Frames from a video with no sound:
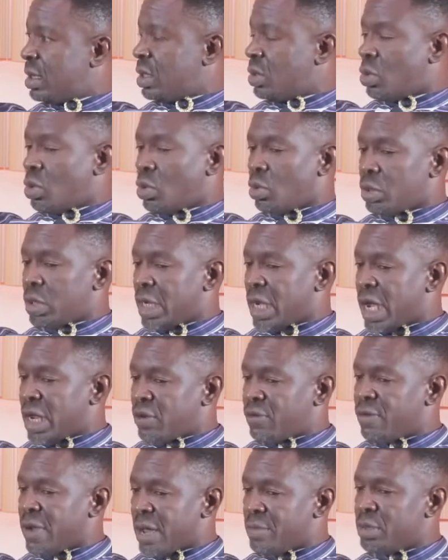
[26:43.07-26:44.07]
You know, the kind
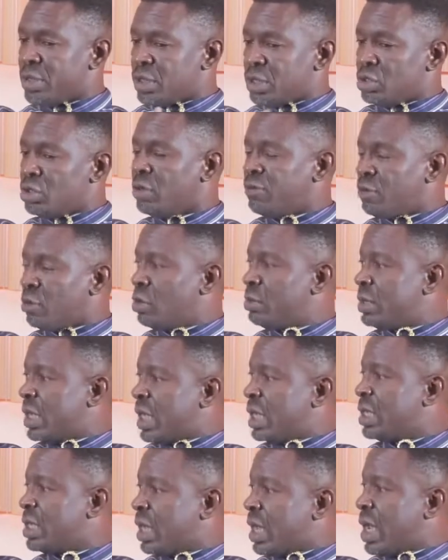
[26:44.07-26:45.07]
of habits you develop
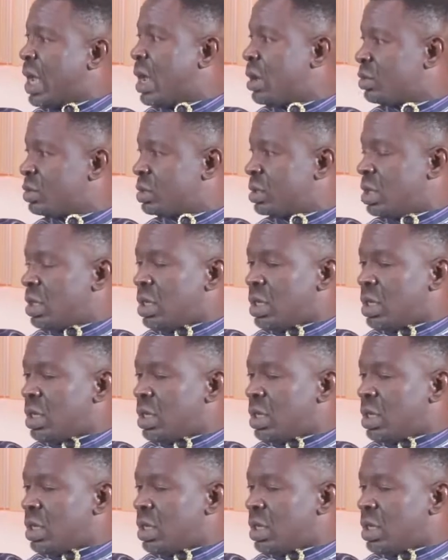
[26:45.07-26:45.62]
day in, day out.